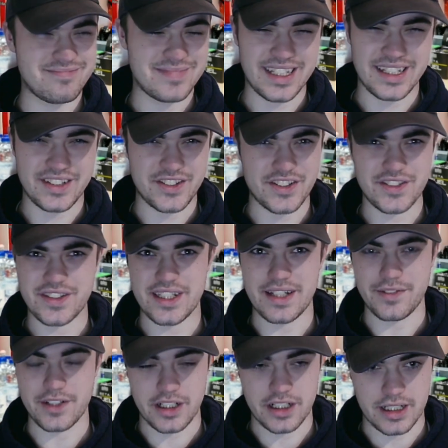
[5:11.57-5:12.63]
it's just
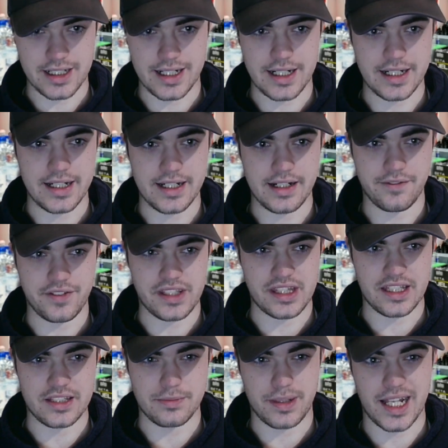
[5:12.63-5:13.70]
never going to cut it. I think
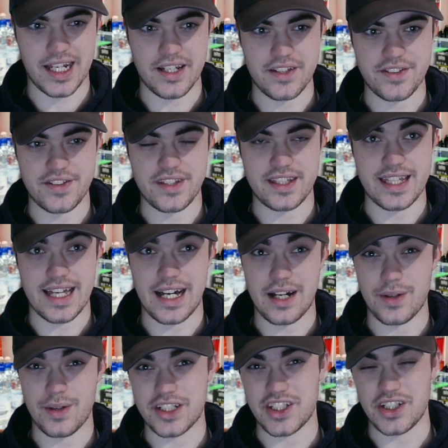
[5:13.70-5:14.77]
there's players that
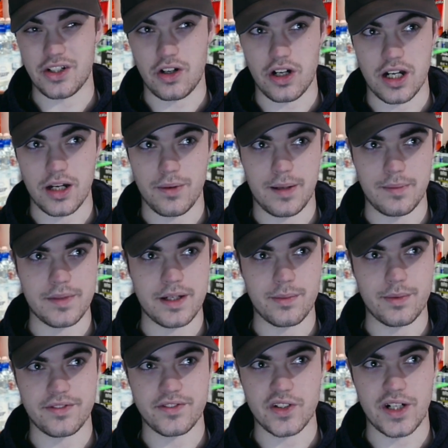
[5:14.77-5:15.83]
are actually higher up that
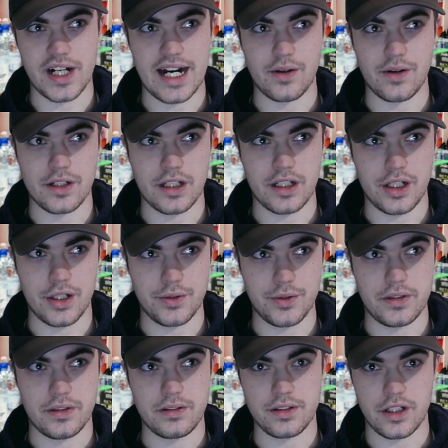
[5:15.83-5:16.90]
we've got out on loan,
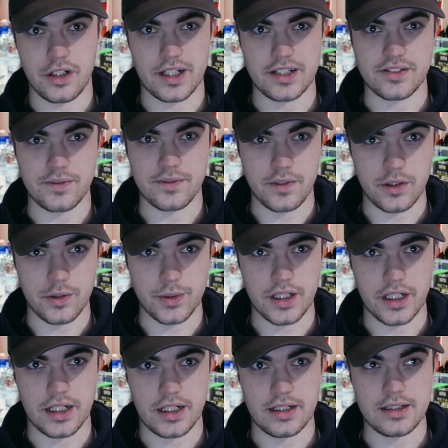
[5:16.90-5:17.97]
the likes of
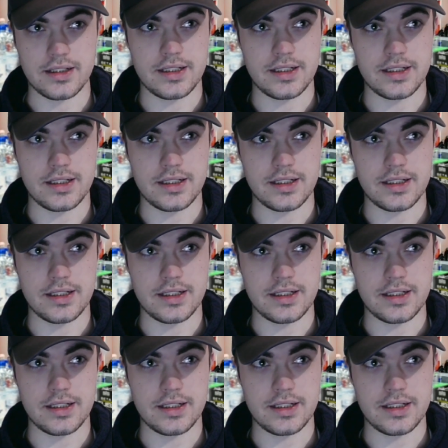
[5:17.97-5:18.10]
Luca,